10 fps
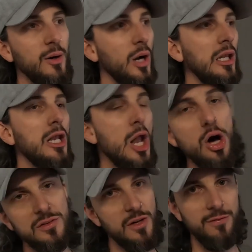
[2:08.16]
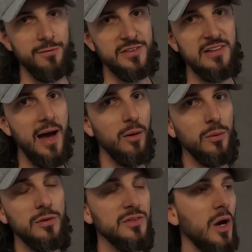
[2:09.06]
There are lots of them for
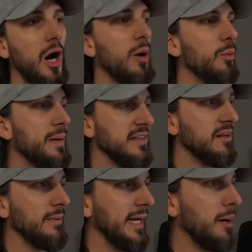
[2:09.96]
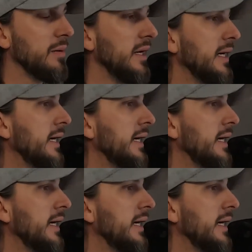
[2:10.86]
sale, so I will pick something up.